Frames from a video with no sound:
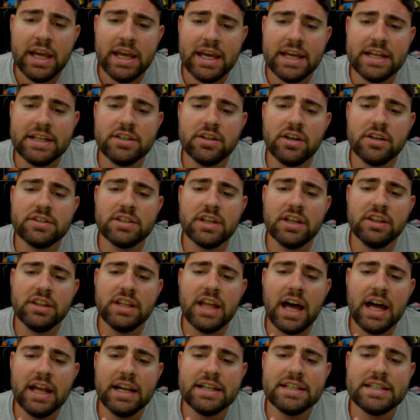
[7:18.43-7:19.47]
It does a
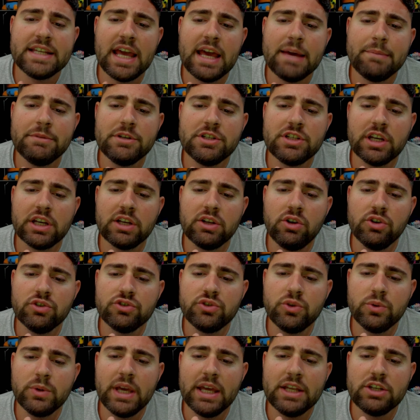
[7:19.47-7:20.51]
lot of damage. It can
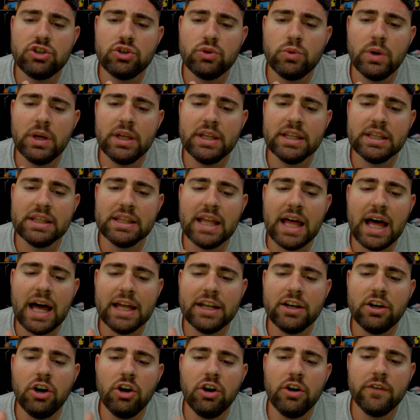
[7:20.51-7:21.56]
also get you a
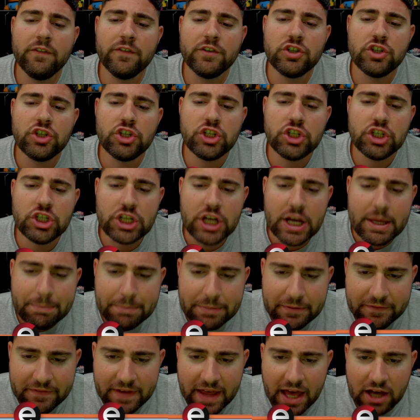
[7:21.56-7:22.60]
lot of chip
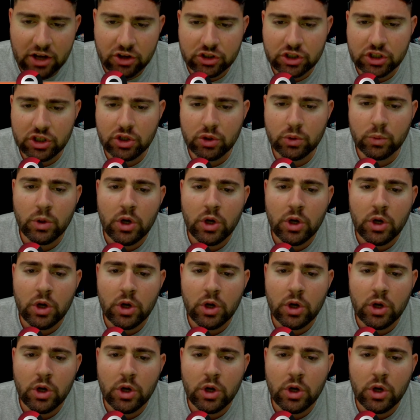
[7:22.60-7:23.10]
value.